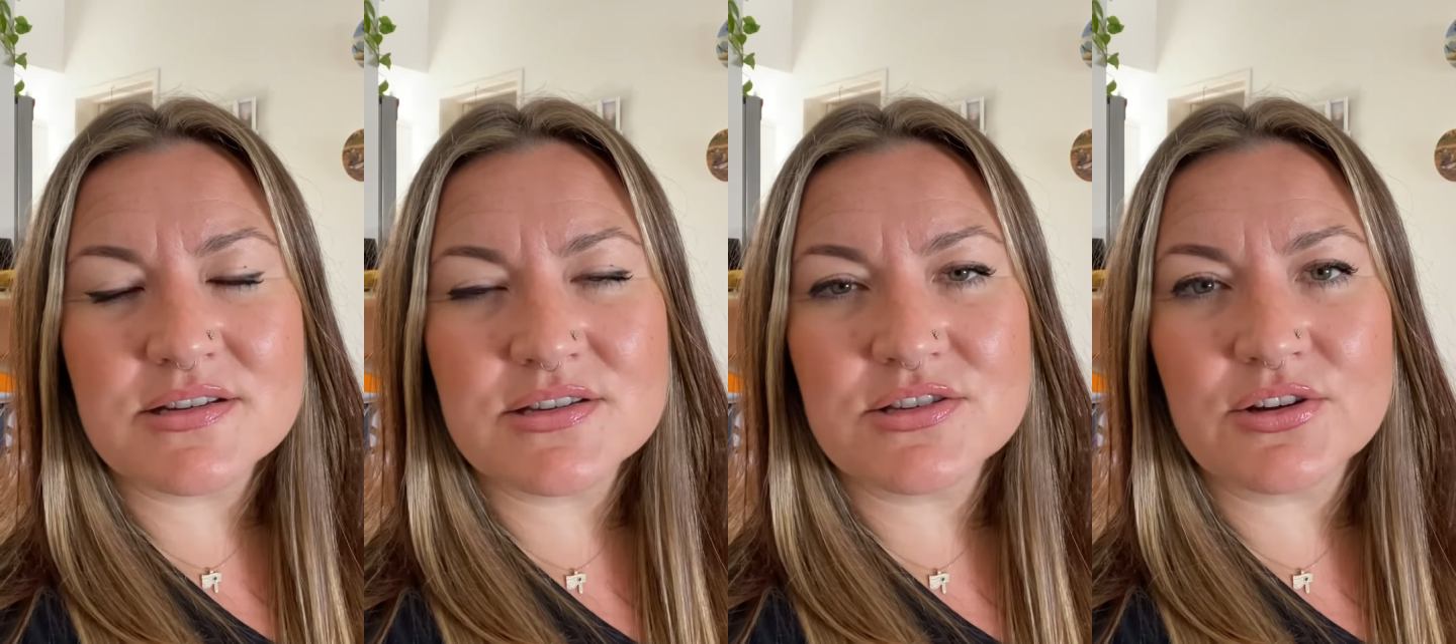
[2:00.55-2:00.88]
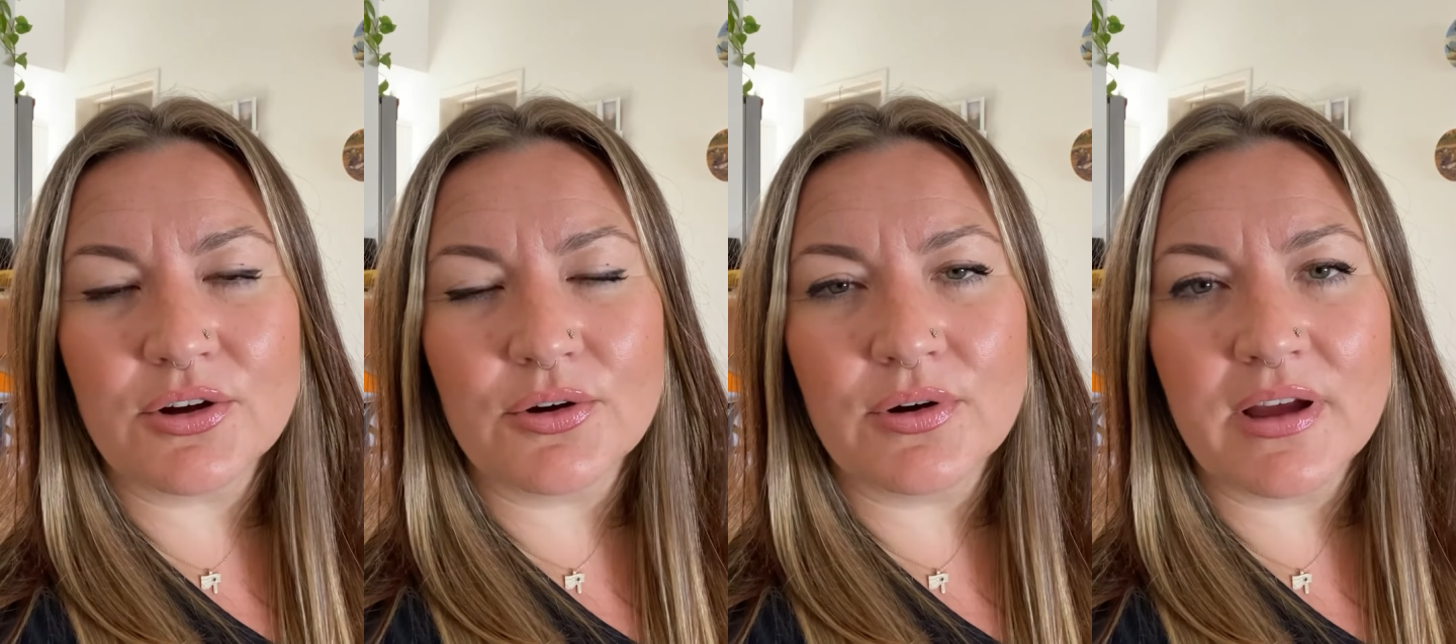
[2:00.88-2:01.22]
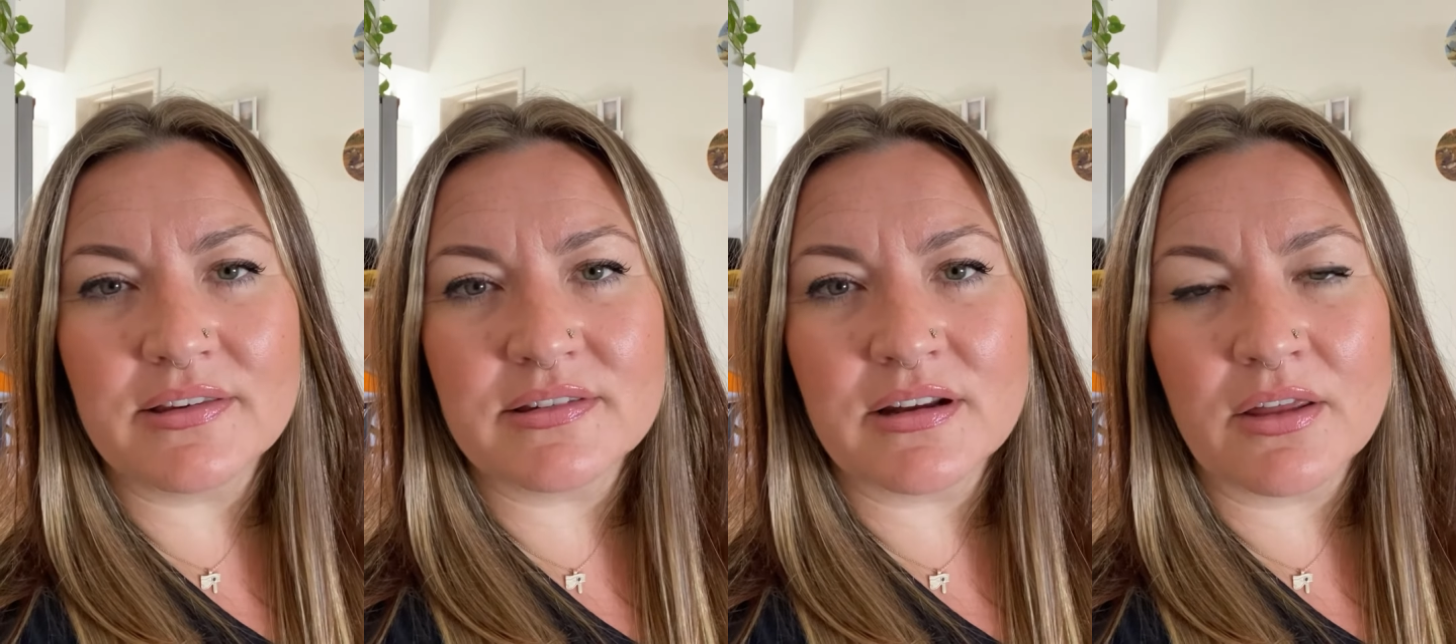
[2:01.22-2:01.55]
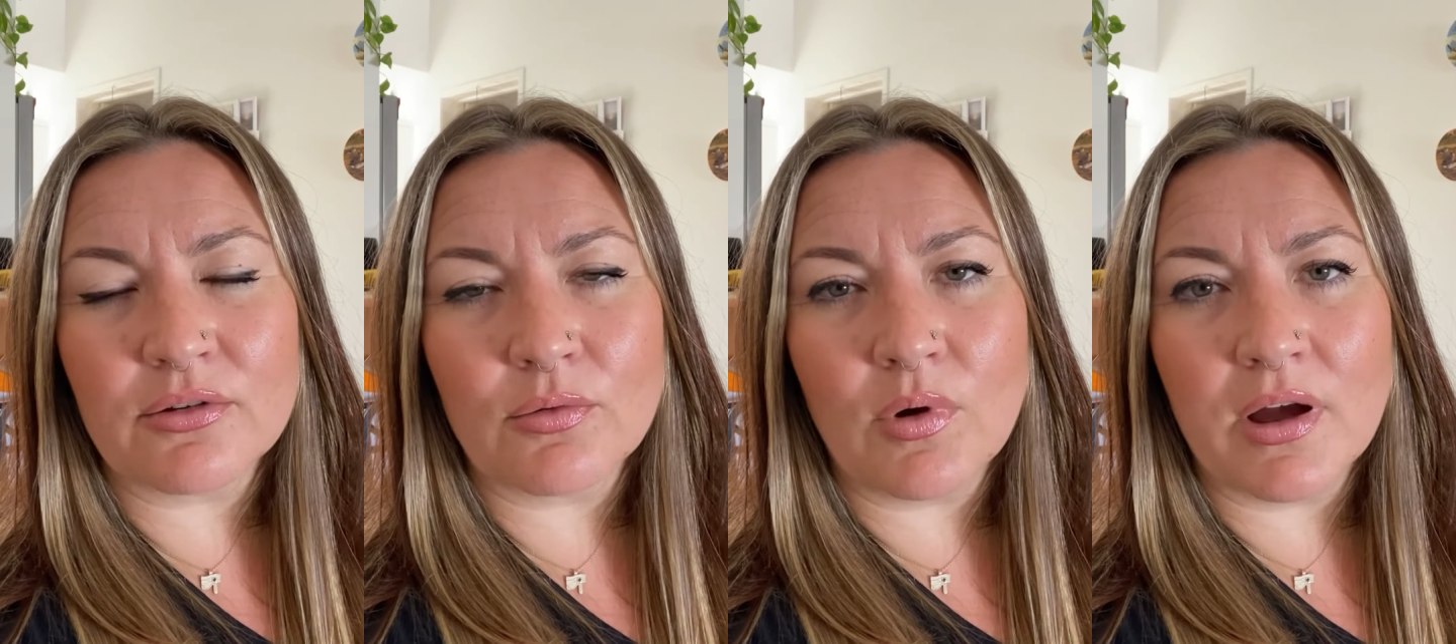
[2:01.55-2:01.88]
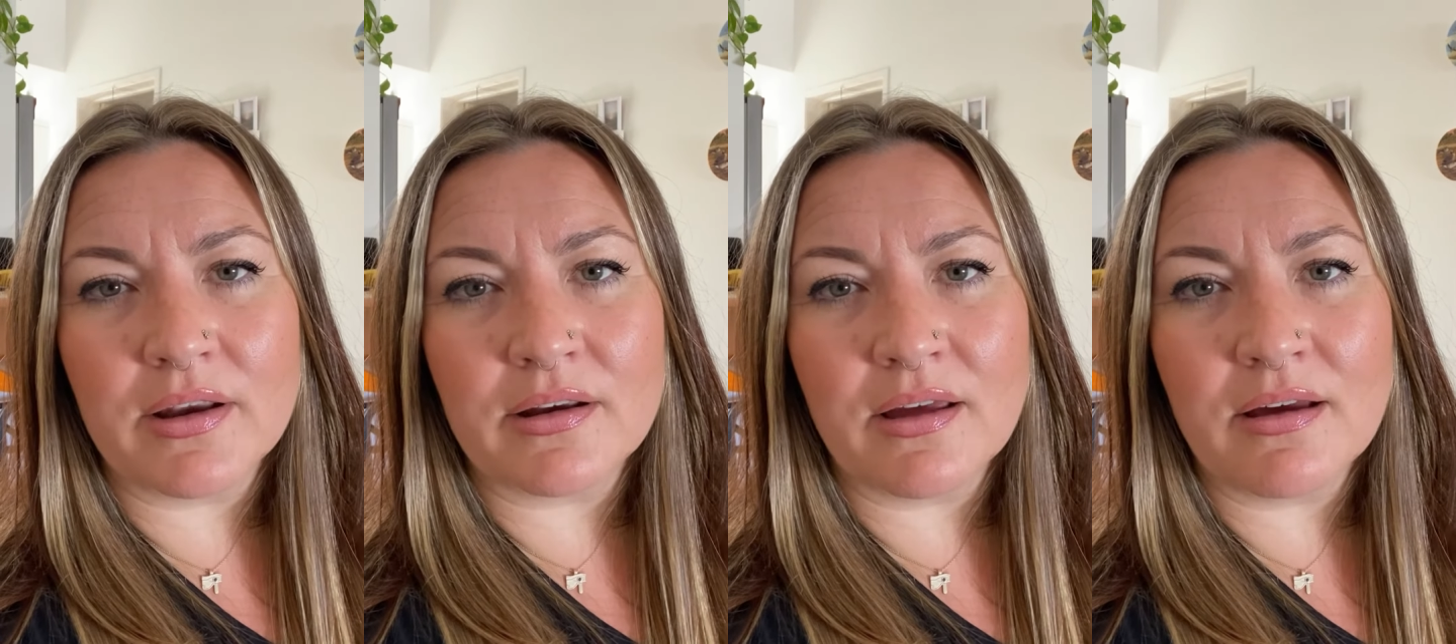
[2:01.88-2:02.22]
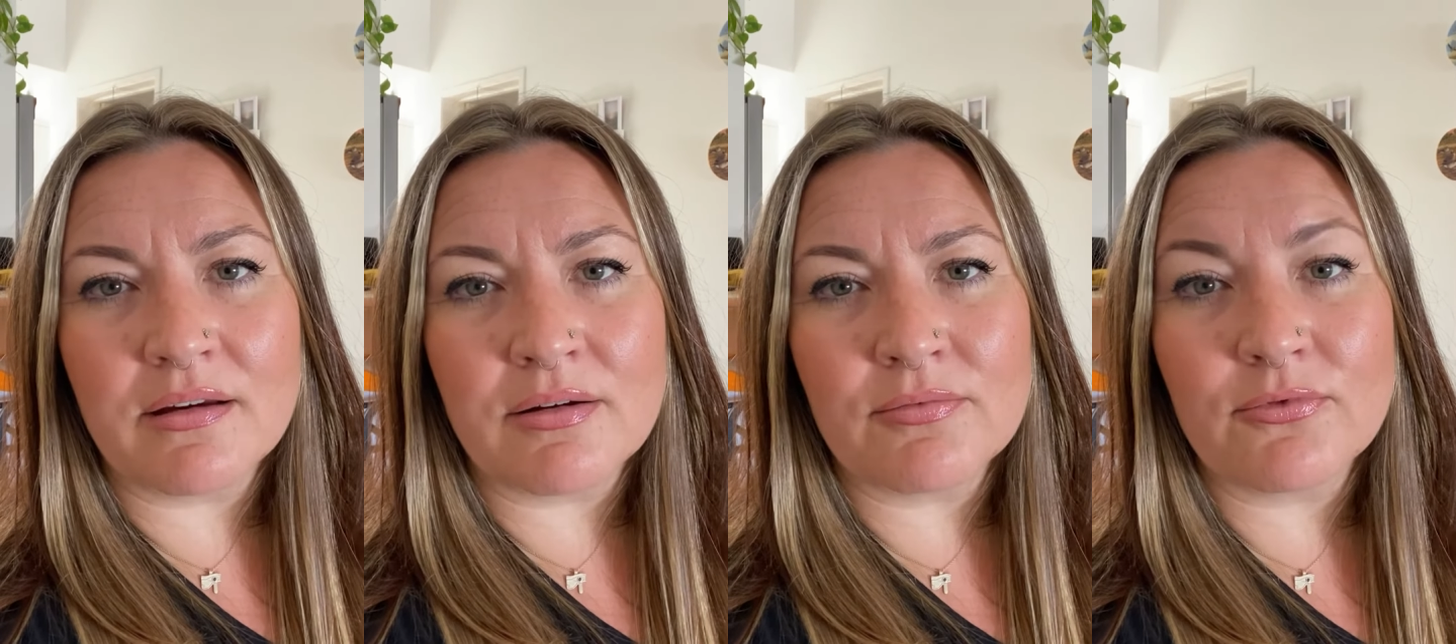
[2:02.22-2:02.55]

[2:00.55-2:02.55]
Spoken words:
So as another one,